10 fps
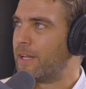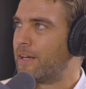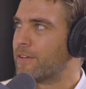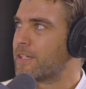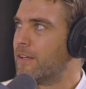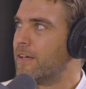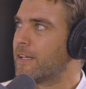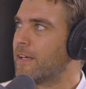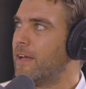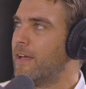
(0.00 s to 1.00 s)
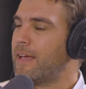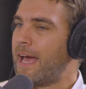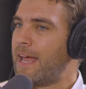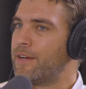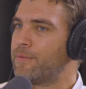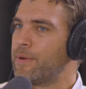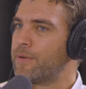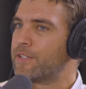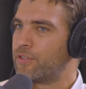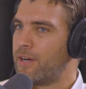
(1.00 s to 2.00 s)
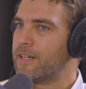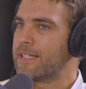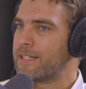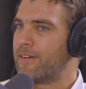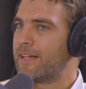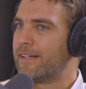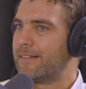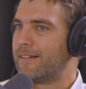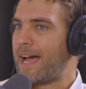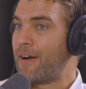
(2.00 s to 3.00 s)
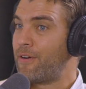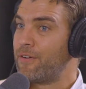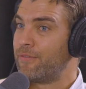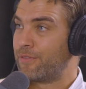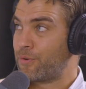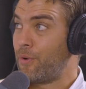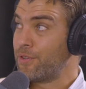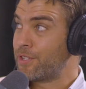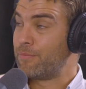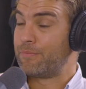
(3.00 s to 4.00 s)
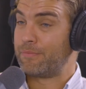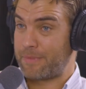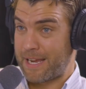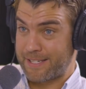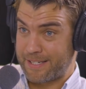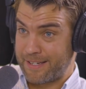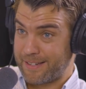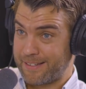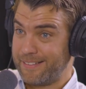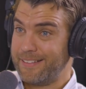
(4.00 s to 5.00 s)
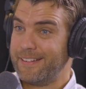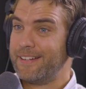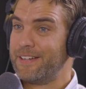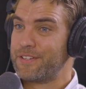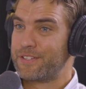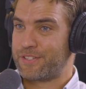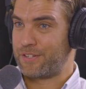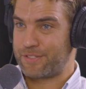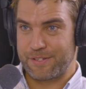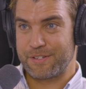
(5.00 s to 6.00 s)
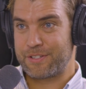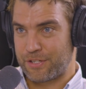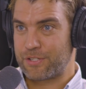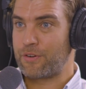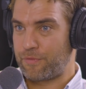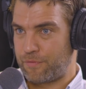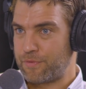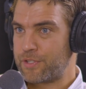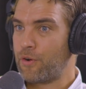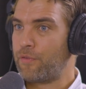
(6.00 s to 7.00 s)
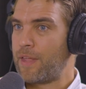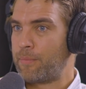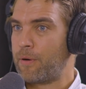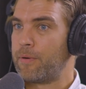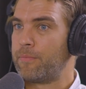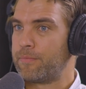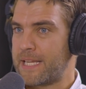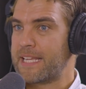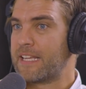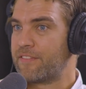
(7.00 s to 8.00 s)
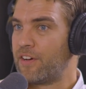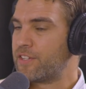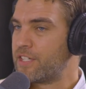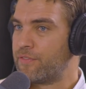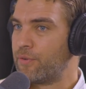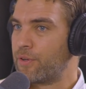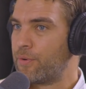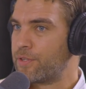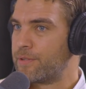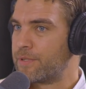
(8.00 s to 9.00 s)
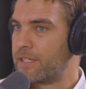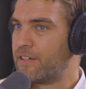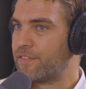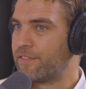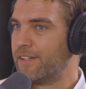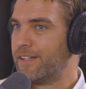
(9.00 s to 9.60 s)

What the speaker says: what that looks like, and we would try and design our own quantum ASIC to sort of solve that problem, taking advantage of all the quantum stuff.